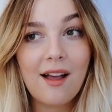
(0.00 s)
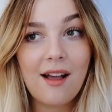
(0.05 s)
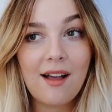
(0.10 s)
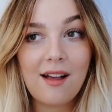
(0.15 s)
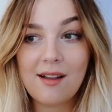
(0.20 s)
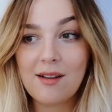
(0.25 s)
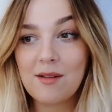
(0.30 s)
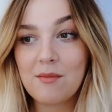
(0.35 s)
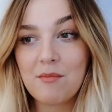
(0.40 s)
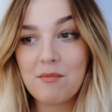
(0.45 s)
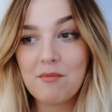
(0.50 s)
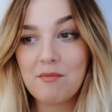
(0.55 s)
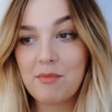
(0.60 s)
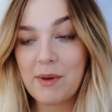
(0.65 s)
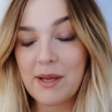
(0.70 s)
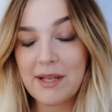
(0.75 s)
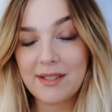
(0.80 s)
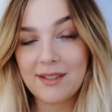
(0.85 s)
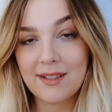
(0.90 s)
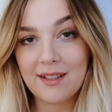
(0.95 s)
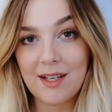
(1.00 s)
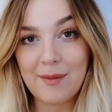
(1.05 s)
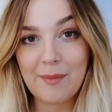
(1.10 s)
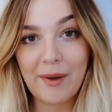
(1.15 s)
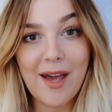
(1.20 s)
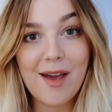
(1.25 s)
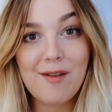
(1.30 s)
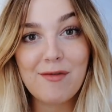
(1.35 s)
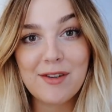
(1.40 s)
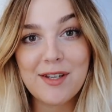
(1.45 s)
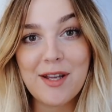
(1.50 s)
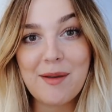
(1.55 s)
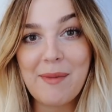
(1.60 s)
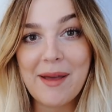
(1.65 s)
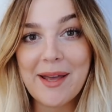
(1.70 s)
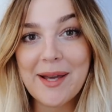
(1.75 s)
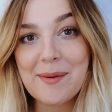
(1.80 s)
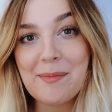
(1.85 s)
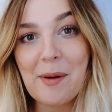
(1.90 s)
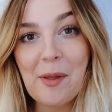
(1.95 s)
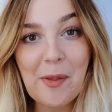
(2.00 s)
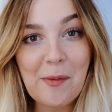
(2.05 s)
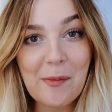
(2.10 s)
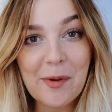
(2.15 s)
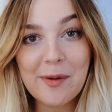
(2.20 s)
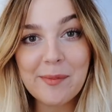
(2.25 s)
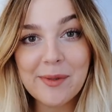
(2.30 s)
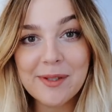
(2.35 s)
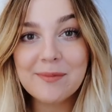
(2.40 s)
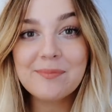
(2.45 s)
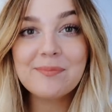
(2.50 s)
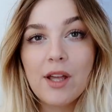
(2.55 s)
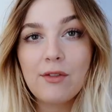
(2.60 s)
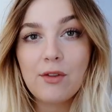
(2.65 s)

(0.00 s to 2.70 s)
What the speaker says: Basically my everyday makeup at the moment.